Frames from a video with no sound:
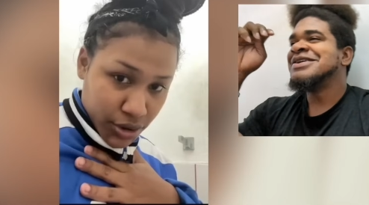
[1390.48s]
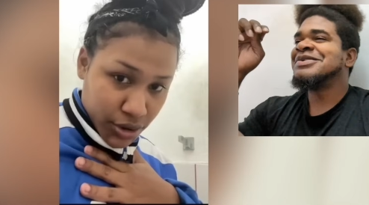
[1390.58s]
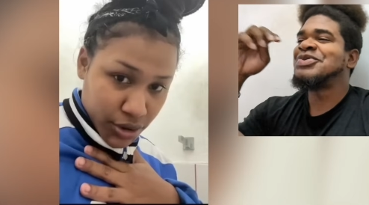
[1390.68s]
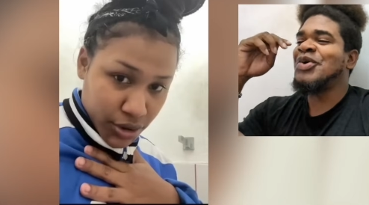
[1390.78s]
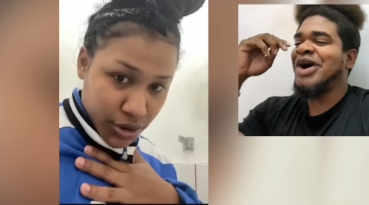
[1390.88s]

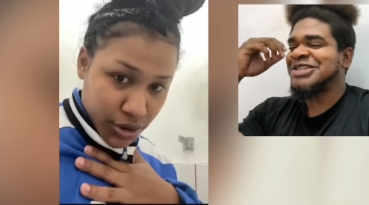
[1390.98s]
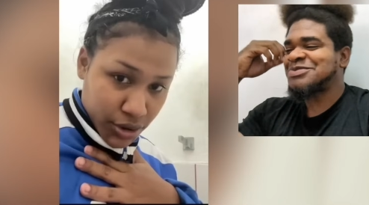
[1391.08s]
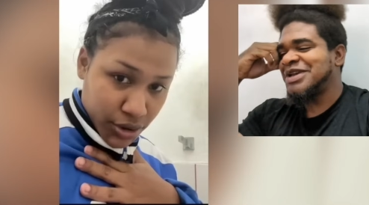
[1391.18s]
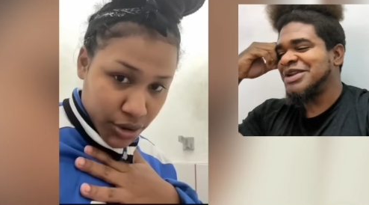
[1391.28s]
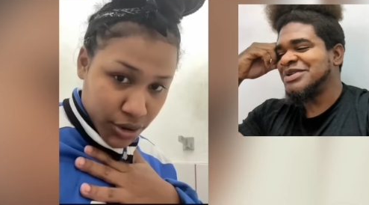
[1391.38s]
Speaker 1: Don't ask me.
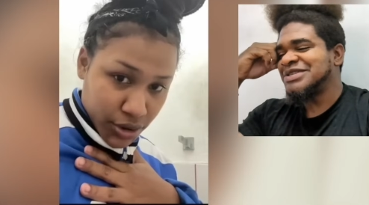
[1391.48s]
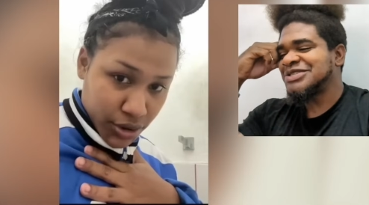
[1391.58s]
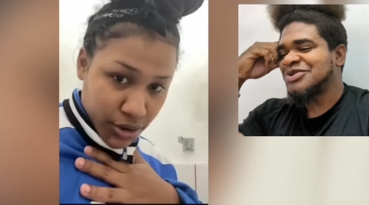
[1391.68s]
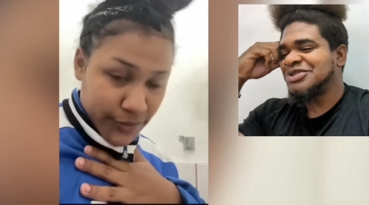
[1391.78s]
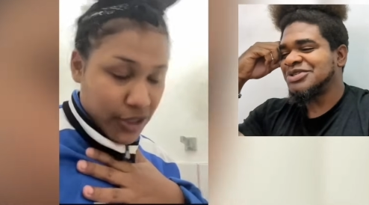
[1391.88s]
Anyways, let's
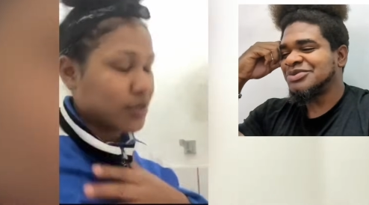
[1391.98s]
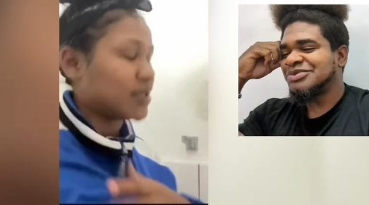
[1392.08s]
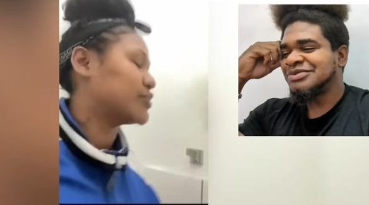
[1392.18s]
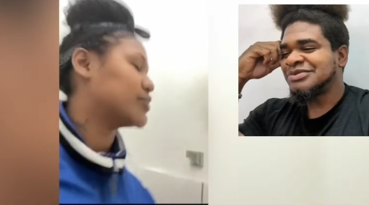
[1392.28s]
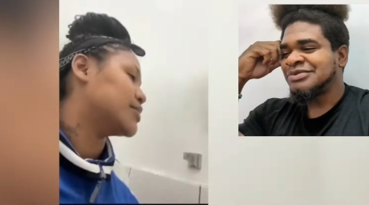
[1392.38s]
continue.
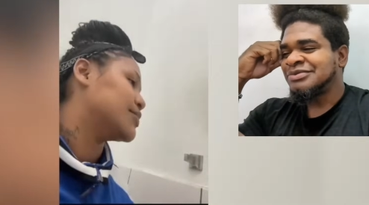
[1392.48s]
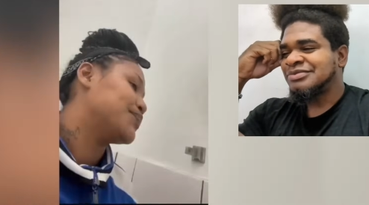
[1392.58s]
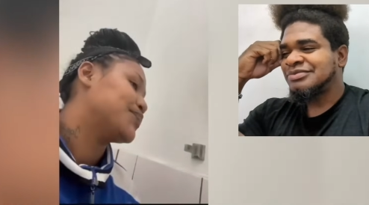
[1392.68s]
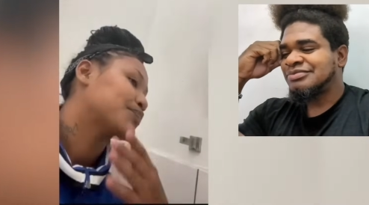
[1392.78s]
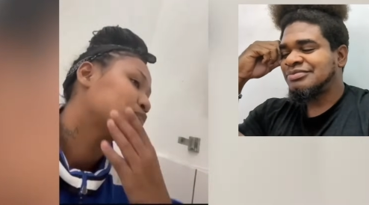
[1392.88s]
That's crazy.
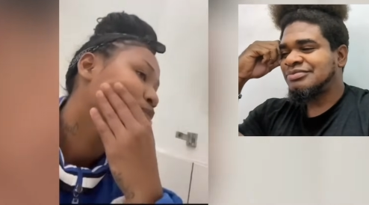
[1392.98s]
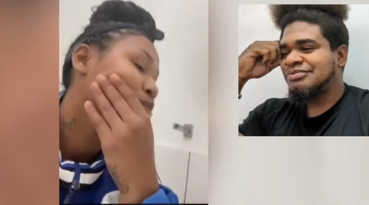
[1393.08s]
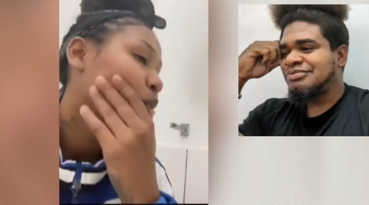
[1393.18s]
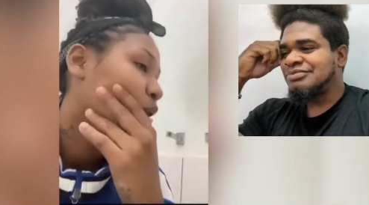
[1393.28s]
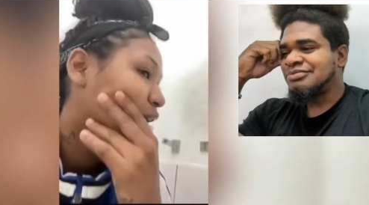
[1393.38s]

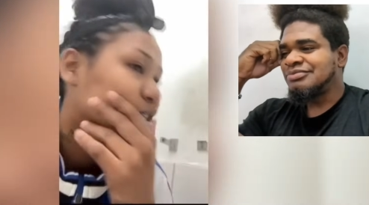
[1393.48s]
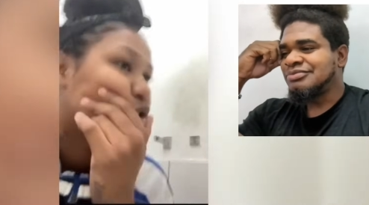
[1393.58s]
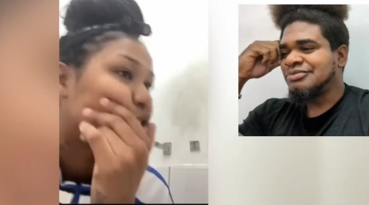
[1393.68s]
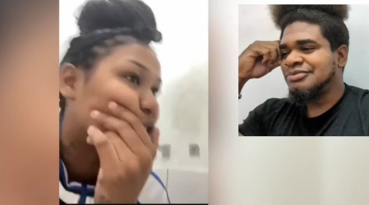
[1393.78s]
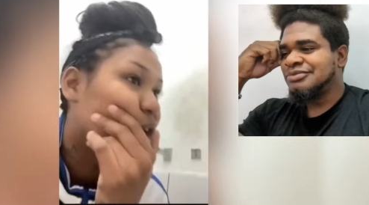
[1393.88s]
Speaker 2: That's
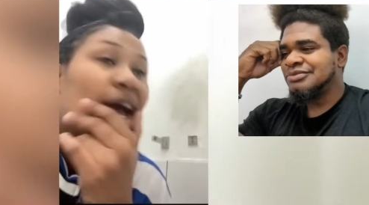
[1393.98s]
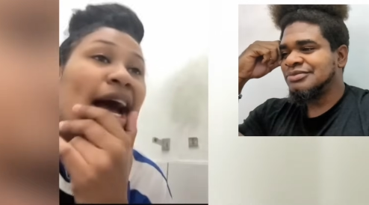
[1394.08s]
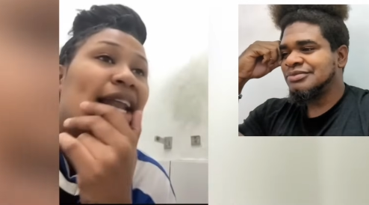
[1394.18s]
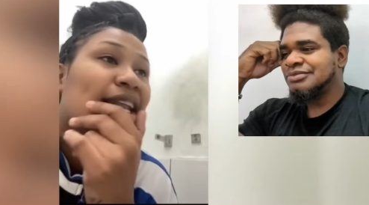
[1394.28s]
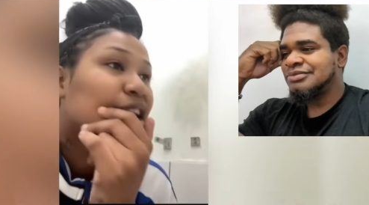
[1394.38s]
crazy.
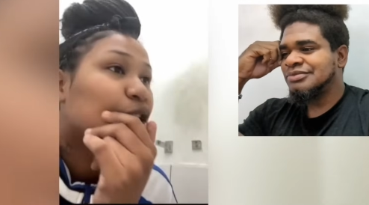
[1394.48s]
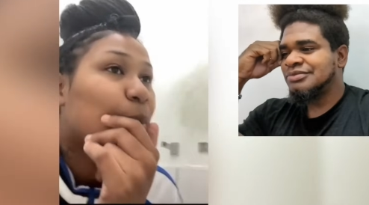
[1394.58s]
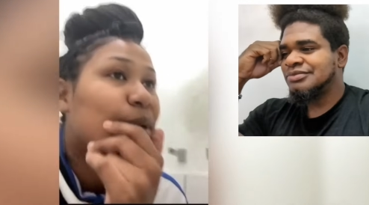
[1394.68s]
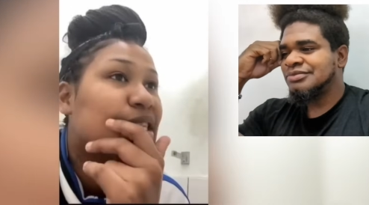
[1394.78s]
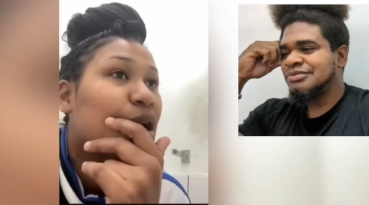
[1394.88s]
And then they'll
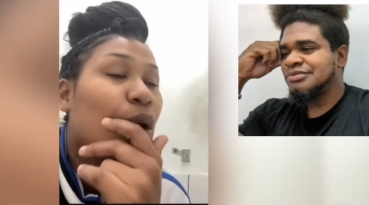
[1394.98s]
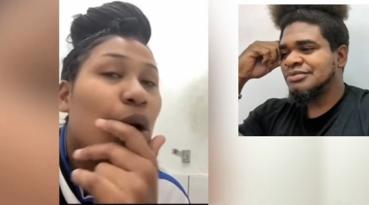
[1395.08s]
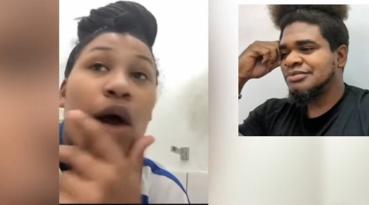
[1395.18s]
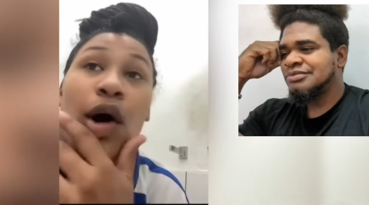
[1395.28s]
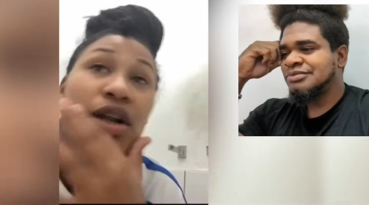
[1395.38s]
come and say,
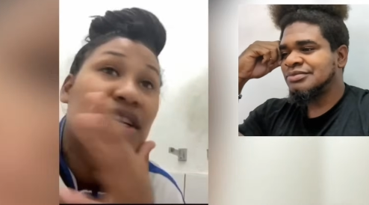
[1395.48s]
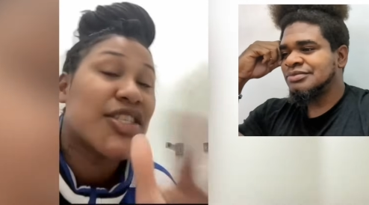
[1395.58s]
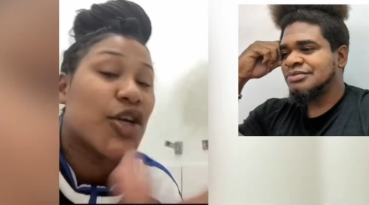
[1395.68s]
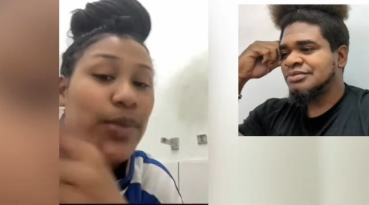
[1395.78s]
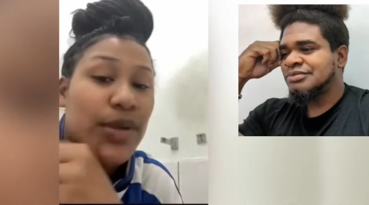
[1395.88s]
oh, oh, it
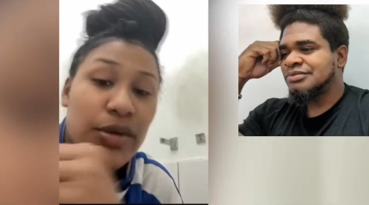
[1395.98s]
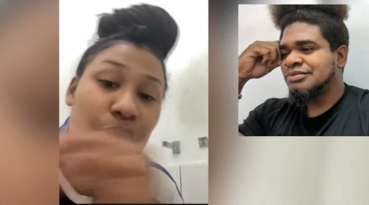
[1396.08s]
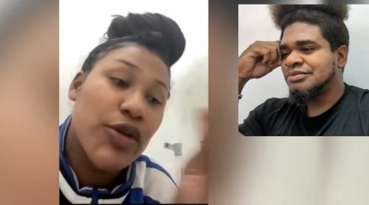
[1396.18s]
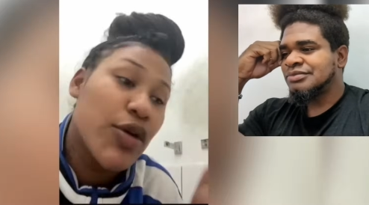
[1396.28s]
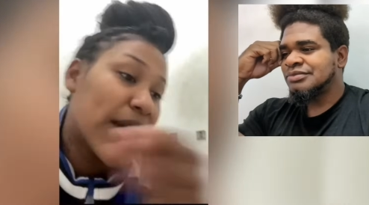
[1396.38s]
doesn't complain
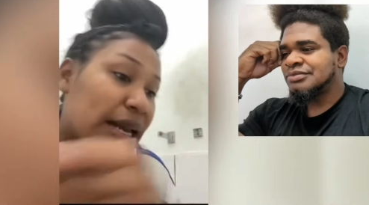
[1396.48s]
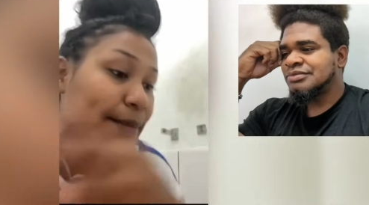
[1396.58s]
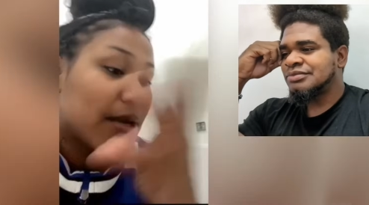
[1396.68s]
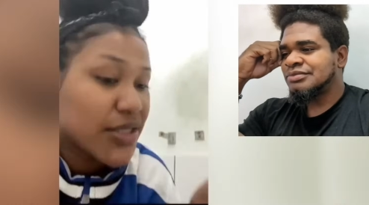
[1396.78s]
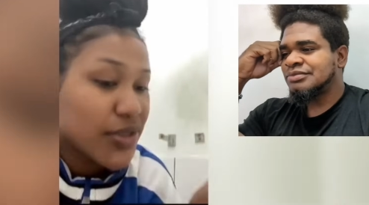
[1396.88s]
Only go by
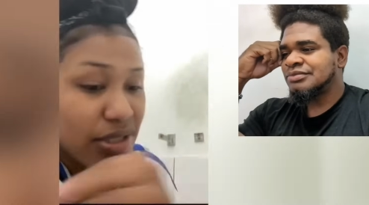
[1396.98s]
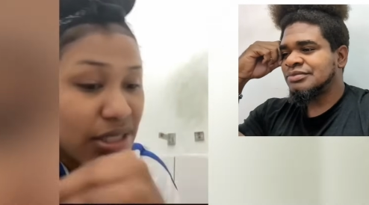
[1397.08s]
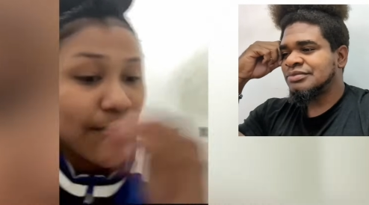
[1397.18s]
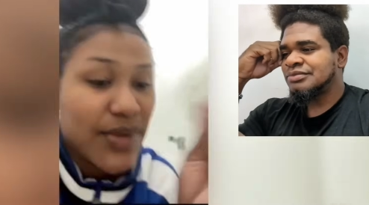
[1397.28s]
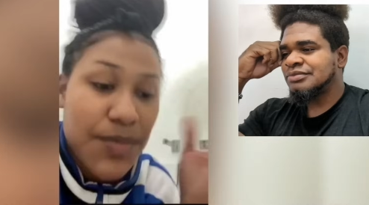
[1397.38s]
them big stores
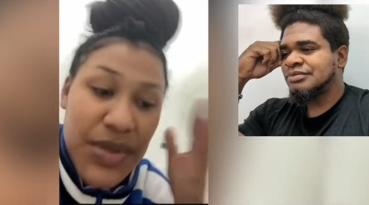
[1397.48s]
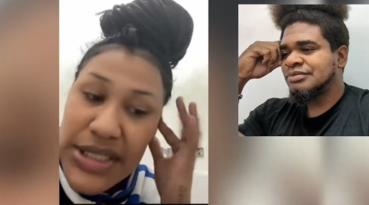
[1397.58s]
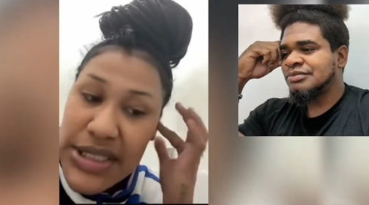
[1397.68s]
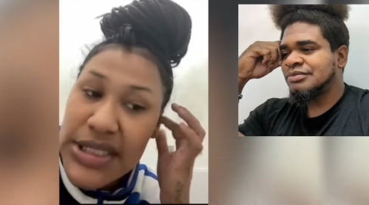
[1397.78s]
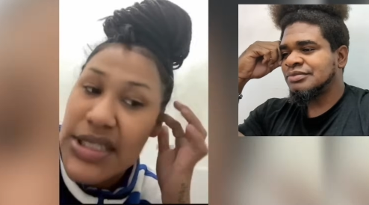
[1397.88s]
and the big
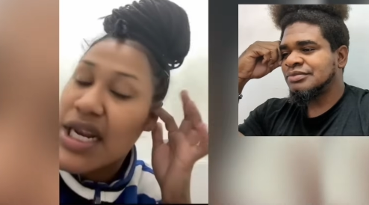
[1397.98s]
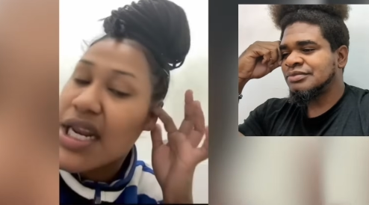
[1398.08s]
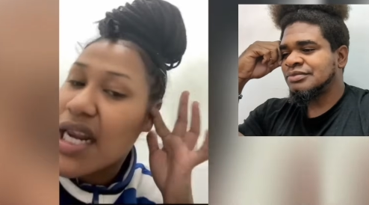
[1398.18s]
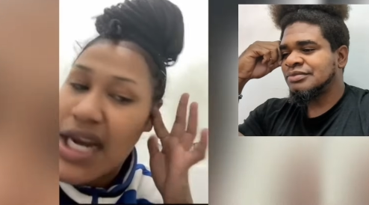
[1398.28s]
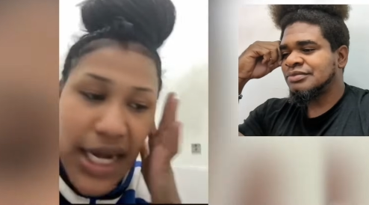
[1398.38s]
businesses and
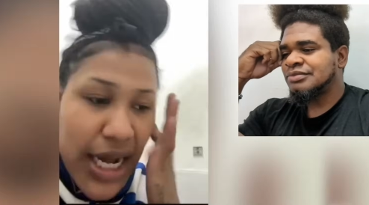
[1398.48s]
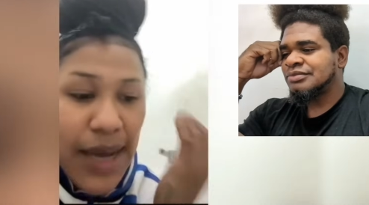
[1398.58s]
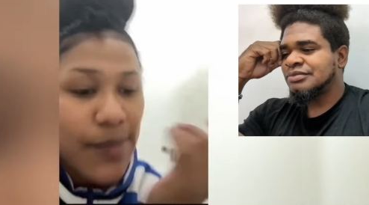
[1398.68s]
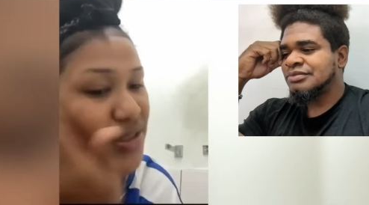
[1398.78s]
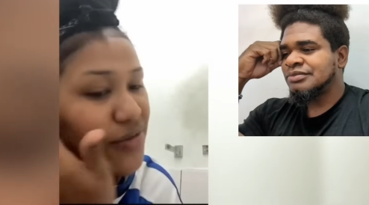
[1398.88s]
da da da da,
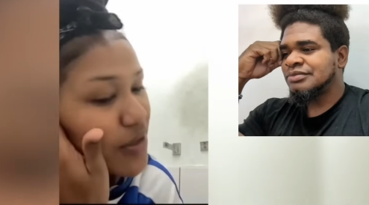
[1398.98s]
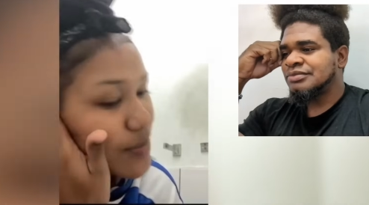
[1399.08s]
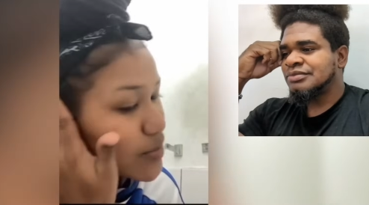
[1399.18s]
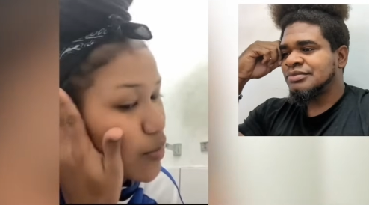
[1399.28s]
da but it's for them